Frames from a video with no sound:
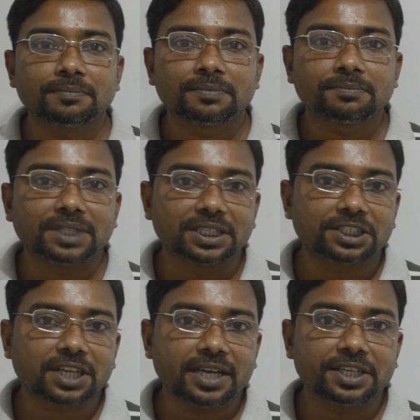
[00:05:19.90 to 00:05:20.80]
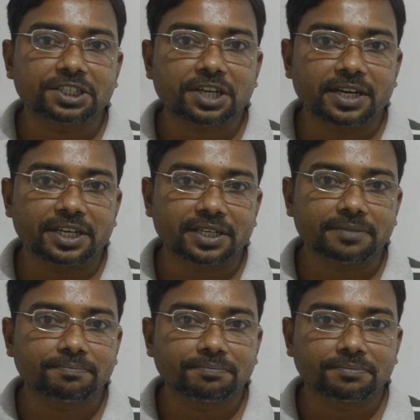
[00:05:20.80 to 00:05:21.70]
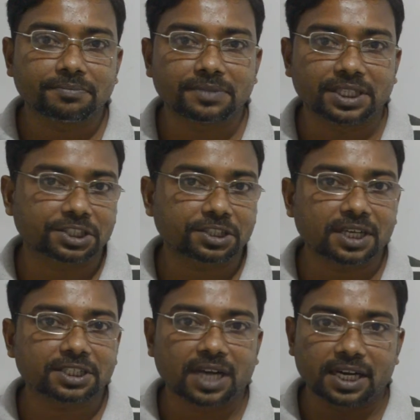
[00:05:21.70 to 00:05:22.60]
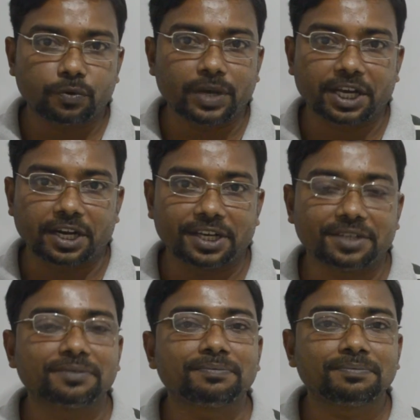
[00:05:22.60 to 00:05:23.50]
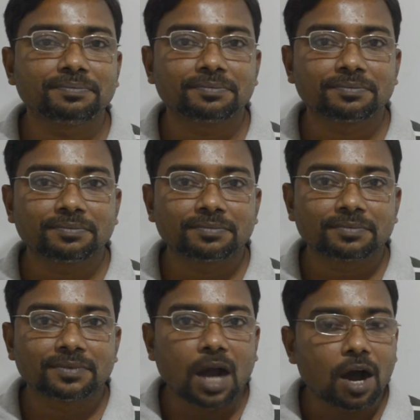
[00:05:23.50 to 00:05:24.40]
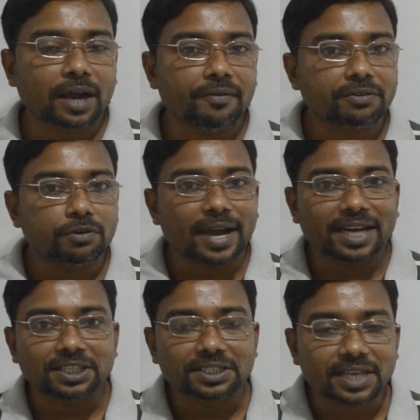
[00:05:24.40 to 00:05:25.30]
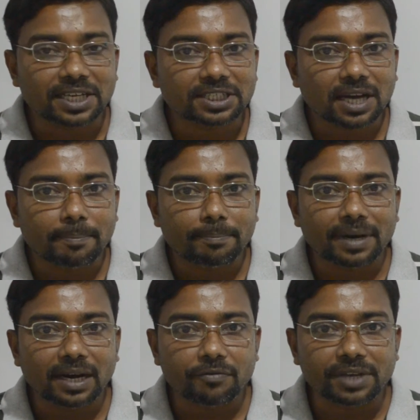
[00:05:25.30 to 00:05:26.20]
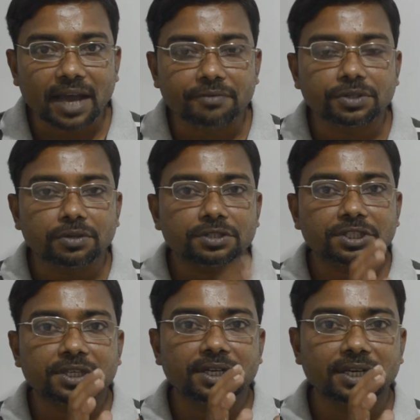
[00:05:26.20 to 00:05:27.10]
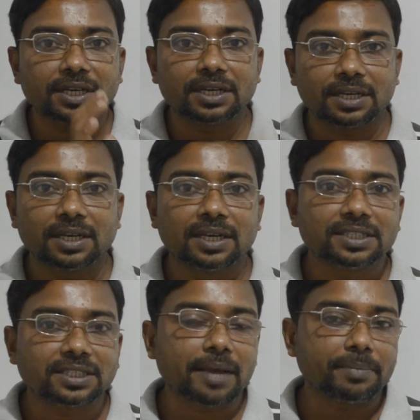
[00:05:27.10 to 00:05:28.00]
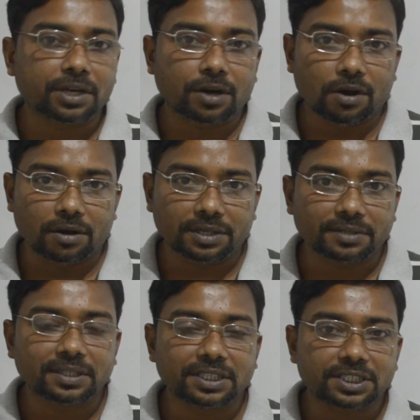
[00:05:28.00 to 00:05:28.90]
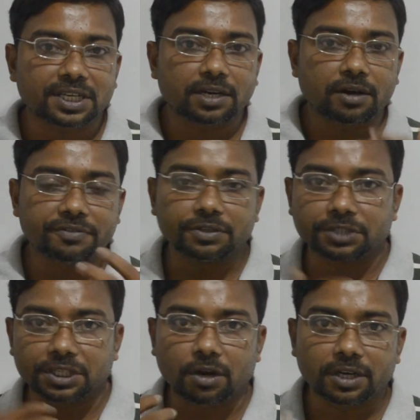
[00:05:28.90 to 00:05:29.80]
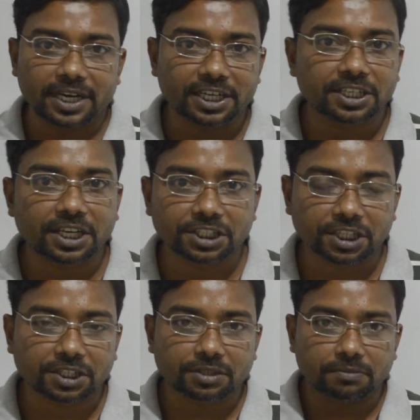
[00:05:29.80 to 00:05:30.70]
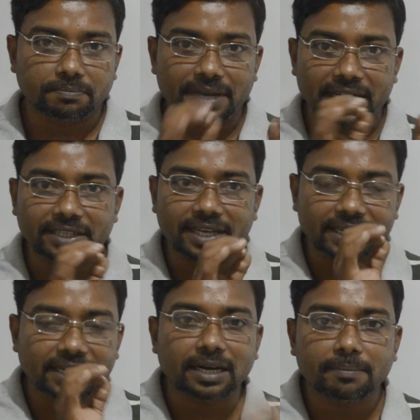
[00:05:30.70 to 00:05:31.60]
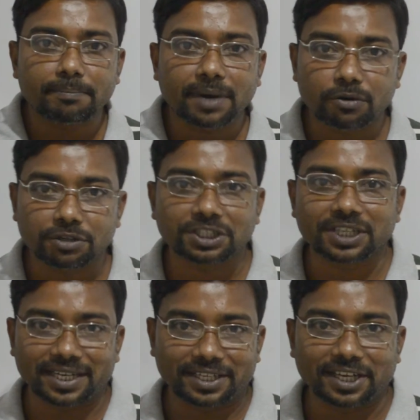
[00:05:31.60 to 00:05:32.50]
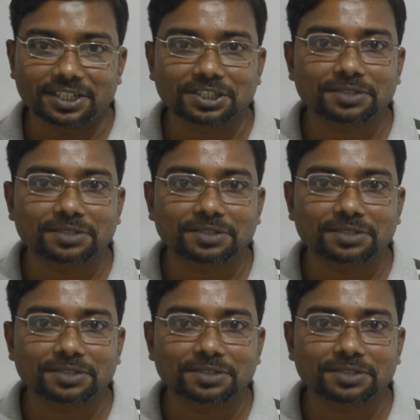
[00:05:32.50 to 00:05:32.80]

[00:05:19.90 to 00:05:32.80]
The sky is clear, the stars are twinkling. Okay, when you look at this example, we have used semicolon instead of using coordinating conjunction to make that compound sentence.